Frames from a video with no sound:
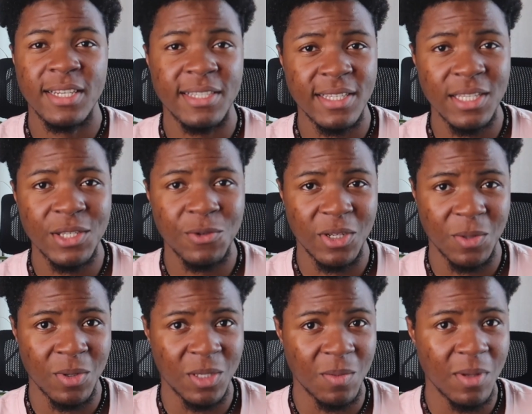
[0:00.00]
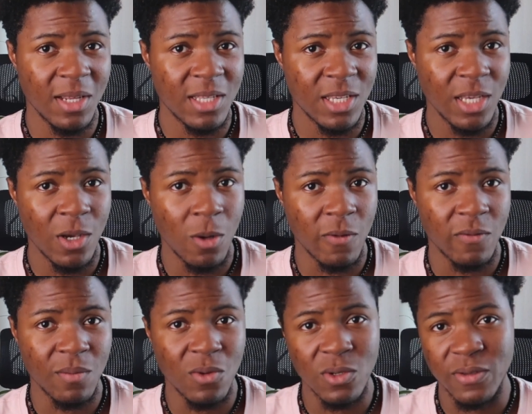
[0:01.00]
The sixth responsibility
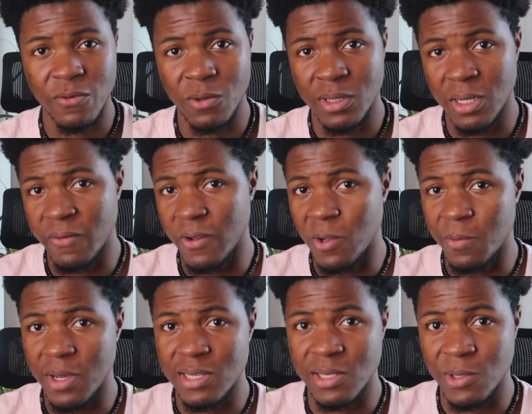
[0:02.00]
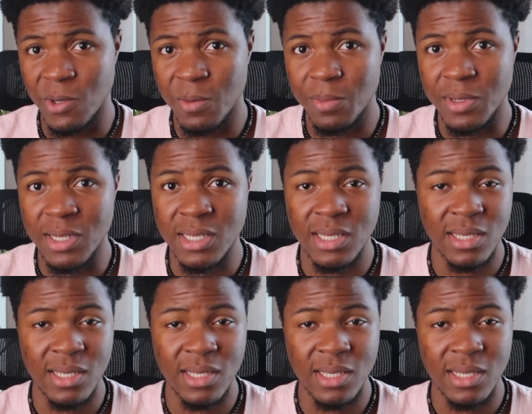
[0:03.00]
of most front-end developers in companies